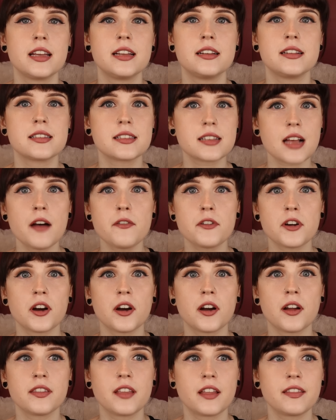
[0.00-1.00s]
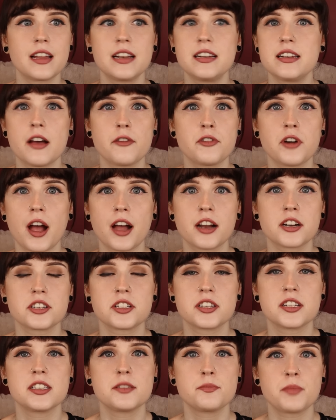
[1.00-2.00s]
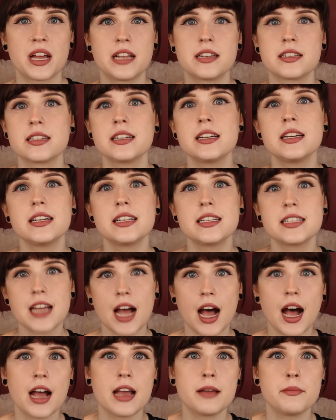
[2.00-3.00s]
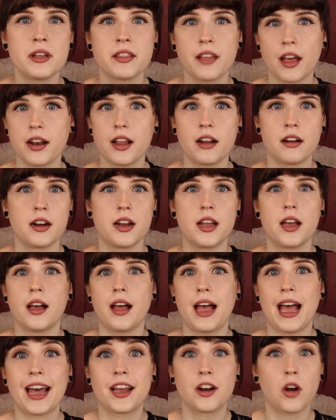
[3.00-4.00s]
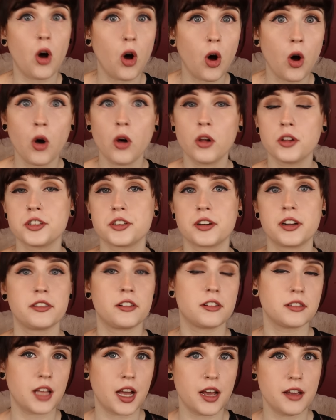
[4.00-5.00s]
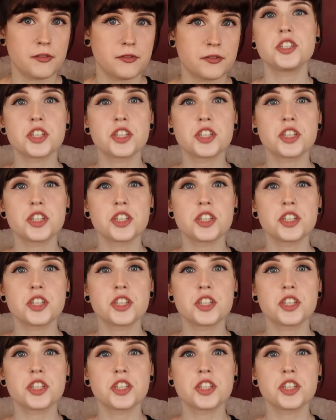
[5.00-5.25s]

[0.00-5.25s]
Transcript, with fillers: they discover that they never actually spent time in that area at all during their life.